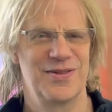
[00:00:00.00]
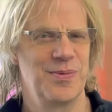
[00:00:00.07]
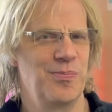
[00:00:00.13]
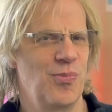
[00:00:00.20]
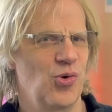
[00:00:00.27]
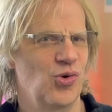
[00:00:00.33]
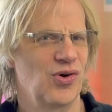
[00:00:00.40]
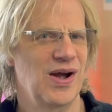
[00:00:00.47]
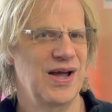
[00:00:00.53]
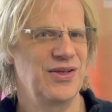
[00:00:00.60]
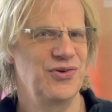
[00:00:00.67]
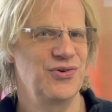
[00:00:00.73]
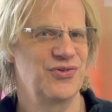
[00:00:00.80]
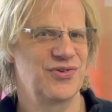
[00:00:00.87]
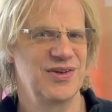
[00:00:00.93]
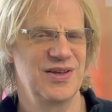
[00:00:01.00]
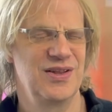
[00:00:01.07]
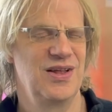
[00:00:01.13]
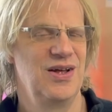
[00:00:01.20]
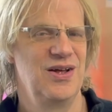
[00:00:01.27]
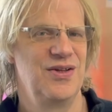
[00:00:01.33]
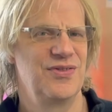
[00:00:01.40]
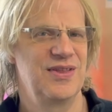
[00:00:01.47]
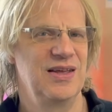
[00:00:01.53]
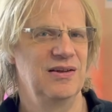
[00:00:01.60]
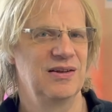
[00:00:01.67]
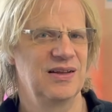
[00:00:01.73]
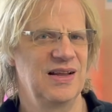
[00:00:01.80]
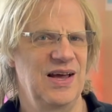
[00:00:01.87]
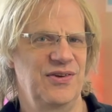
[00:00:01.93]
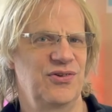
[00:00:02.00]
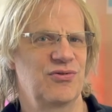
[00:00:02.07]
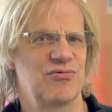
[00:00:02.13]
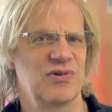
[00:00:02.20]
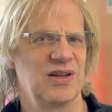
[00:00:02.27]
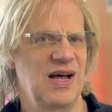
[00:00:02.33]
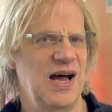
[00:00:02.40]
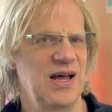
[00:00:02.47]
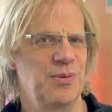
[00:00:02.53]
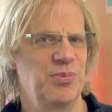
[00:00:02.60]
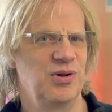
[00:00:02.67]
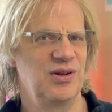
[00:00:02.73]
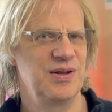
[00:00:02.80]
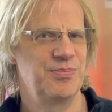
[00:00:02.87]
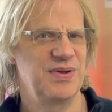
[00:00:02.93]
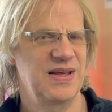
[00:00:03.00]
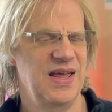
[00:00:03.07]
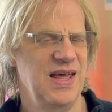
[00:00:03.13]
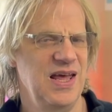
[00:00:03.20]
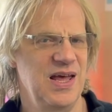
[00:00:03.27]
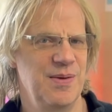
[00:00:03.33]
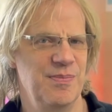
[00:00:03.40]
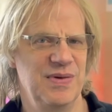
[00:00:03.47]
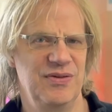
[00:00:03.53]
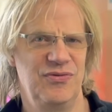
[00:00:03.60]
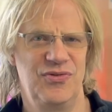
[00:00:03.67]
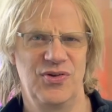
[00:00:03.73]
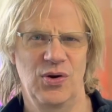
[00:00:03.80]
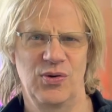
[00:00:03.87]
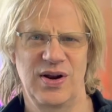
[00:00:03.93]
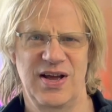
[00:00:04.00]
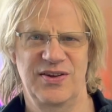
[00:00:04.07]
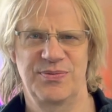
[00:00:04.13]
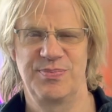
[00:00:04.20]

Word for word: the more I used it, the less reliable it became. Don't ask